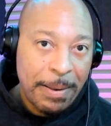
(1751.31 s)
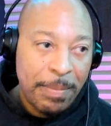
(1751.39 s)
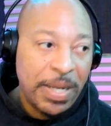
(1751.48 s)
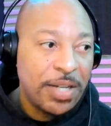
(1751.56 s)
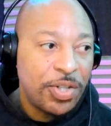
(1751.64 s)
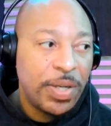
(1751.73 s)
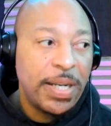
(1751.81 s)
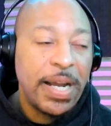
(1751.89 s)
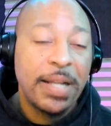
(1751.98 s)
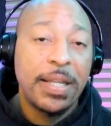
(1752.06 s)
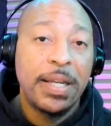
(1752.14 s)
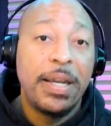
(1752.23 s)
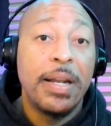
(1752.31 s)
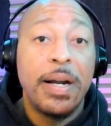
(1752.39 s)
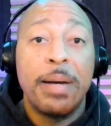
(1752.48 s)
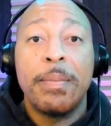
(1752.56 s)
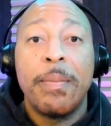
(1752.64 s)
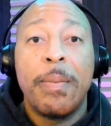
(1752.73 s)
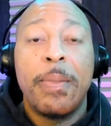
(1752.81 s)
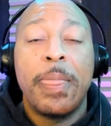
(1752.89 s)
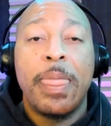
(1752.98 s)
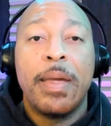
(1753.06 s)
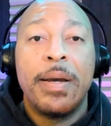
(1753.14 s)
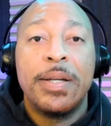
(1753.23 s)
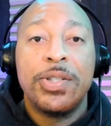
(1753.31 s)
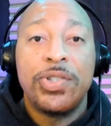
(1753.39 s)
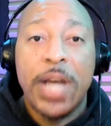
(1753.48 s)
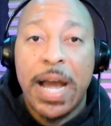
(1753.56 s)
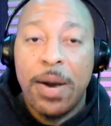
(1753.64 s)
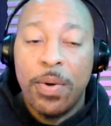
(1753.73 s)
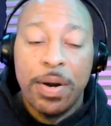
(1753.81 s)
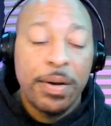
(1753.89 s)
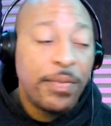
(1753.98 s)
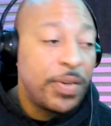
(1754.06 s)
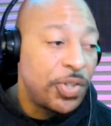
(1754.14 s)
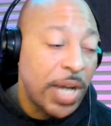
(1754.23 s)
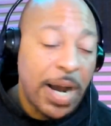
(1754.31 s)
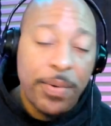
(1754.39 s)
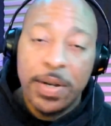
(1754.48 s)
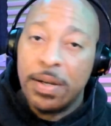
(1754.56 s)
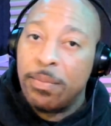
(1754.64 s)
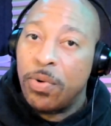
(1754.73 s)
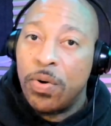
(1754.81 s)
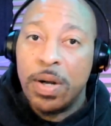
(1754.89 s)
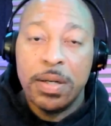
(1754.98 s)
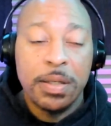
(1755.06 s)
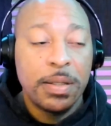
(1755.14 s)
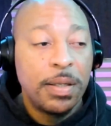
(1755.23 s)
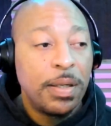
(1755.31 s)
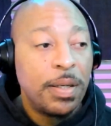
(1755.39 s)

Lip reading: because you didn't have to get up, shower if you showered in the morning,